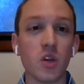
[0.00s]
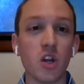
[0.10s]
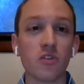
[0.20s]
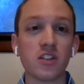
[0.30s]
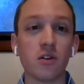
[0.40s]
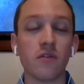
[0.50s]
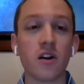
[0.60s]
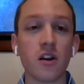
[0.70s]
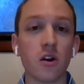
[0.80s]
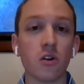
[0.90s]
still
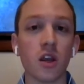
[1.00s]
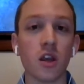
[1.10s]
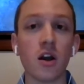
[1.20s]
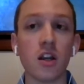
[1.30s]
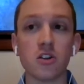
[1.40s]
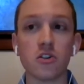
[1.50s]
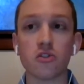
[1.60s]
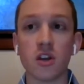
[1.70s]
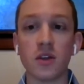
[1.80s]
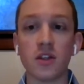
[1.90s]
very early on in your
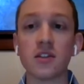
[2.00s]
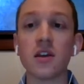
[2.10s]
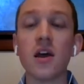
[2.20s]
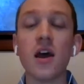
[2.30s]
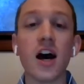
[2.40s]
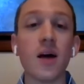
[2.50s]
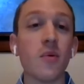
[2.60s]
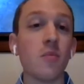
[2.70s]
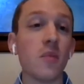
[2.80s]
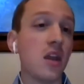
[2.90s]
treatment,
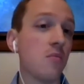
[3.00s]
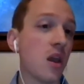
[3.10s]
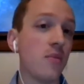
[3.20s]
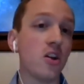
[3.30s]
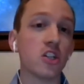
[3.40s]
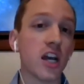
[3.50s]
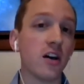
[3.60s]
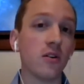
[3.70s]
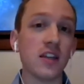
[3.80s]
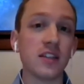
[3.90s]
and maybe your
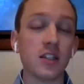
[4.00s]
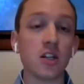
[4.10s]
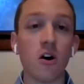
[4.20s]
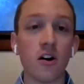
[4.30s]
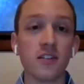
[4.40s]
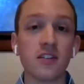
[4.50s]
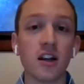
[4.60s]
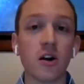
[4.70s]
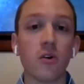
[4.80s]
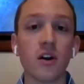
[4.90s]
child isn't on
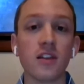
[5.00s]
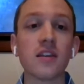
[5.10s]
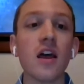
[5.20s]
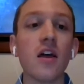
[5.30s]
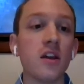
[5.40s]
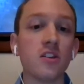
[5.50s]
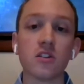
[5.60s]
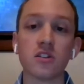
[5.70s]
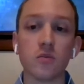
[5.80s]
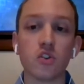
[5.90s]
steroids, these
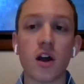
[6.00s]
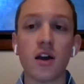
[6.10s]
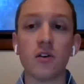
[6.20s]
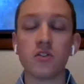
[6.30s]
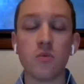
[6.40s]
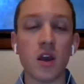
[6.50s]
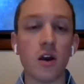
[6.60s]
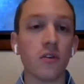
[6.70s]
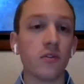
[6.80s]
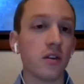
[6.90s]
are some trials you may
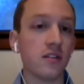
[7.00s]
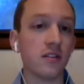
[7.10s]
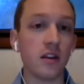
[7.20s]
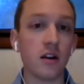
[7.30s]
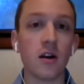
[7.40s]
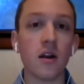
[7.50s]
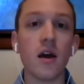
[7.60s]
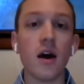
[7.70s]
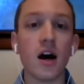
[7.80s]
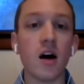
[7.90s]
also consider
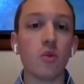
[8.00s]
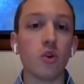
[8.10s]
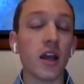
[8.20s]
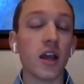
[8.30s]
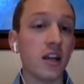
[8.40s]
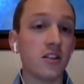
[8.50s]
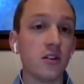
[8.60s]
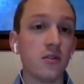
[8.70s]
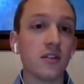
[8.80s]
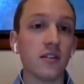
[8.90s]
looking
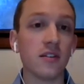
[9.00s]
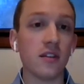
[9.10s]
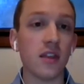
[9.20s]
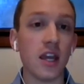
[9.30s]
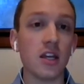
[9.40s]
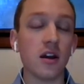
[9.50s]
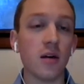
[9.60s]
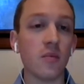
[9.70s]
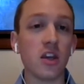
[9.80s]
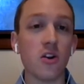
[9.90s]
into, since they
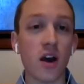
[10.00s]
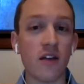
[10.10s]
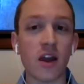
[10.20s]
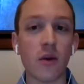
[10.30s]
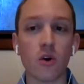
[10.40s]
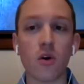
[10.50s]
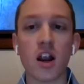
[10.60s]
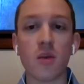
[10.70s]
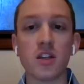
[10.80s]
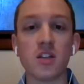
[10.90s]
have that
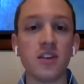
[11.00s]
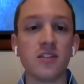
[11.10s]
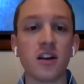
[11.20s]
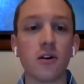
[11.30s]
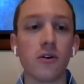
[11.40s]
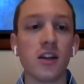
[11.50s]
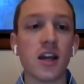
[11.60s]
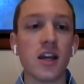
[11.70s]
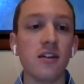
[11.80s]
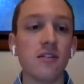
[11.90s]
requirement to be steroid
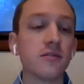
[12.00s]
naive.